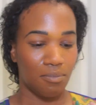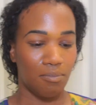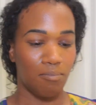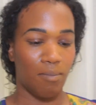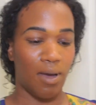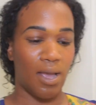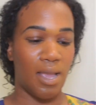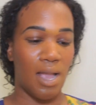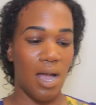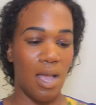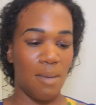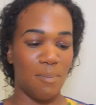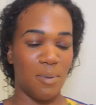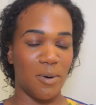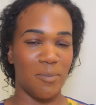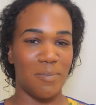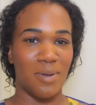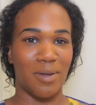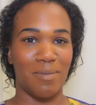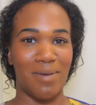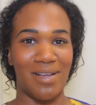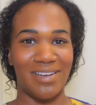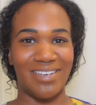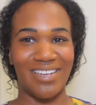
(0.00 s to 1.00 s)
My
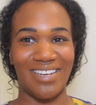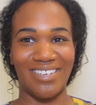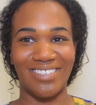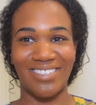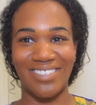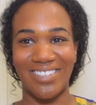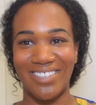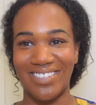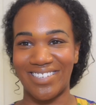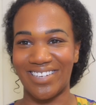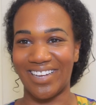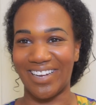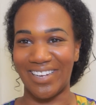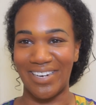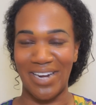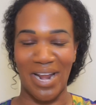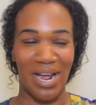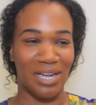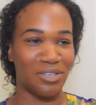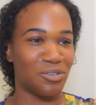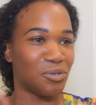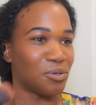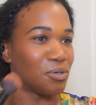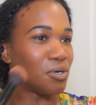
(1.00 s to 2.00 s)
hyperpigmentation is like a
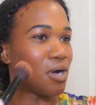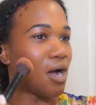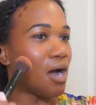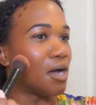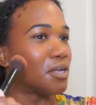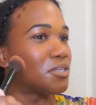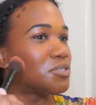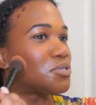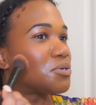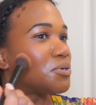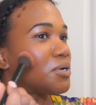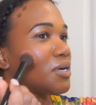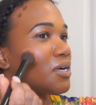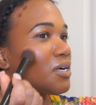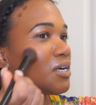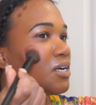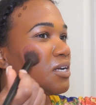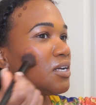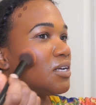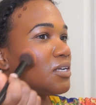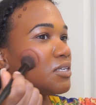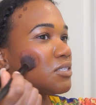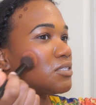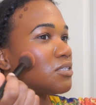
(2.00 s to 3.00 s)
natural contour,
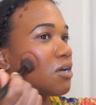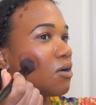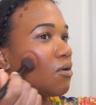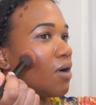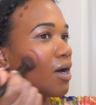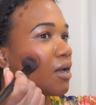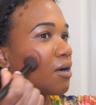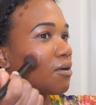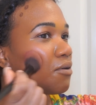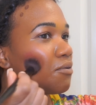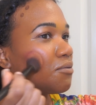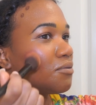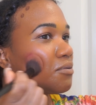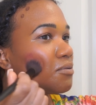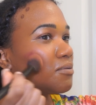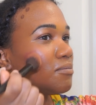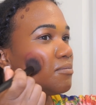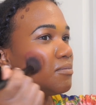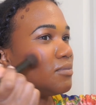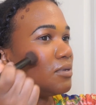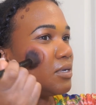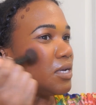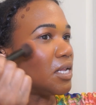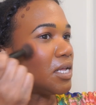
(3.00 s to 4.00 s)
so I
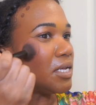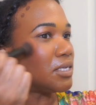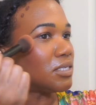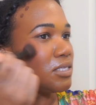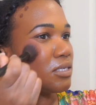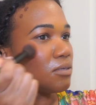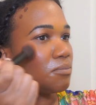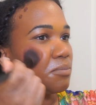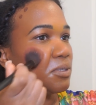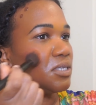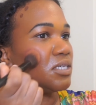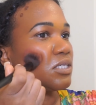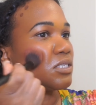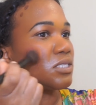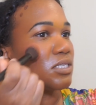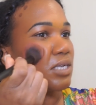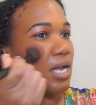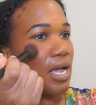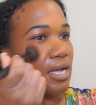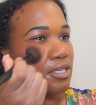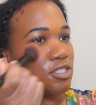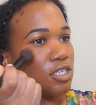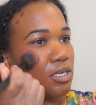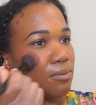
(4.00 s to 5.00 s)
don't need to be
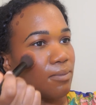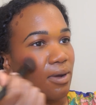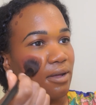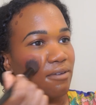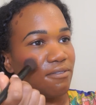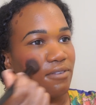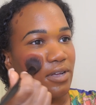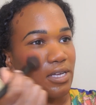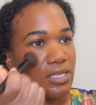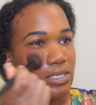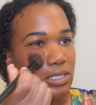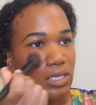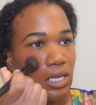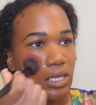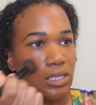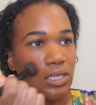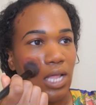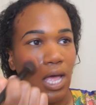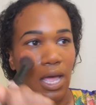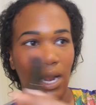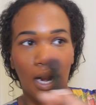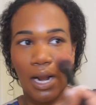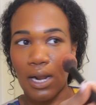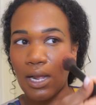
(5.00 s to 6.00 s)
snatching my face like
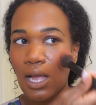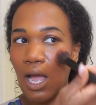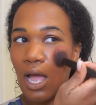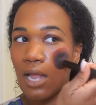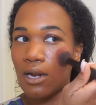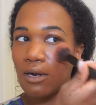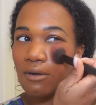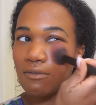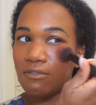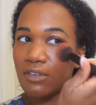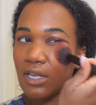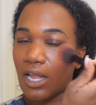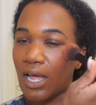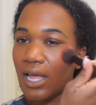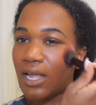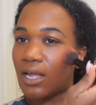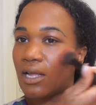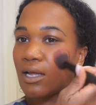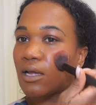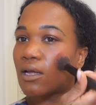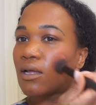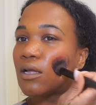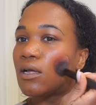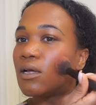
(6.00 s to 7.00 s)
that. I kind of
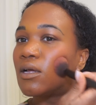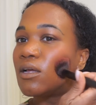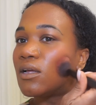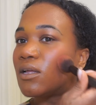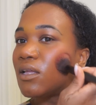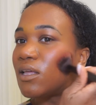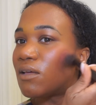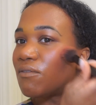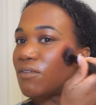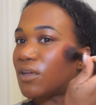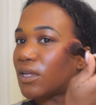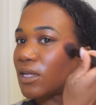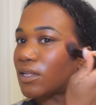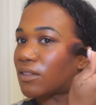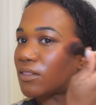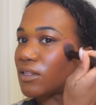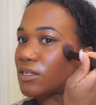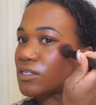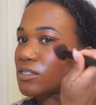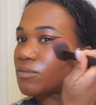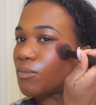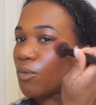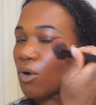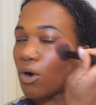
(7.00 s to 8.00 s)
like giving it
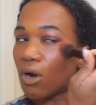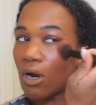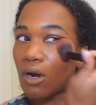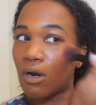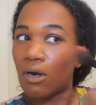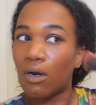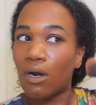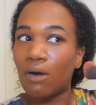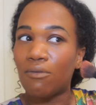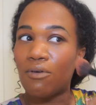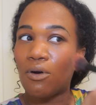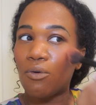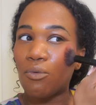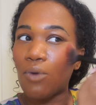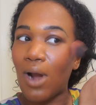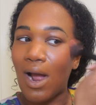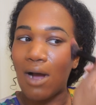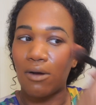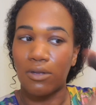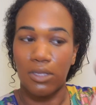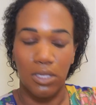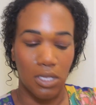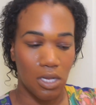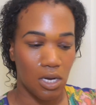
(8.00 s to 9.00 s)
this more of a
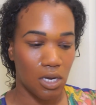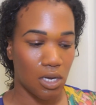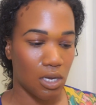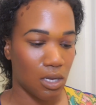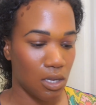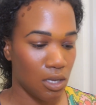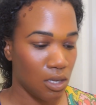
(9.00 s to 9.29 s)
round look.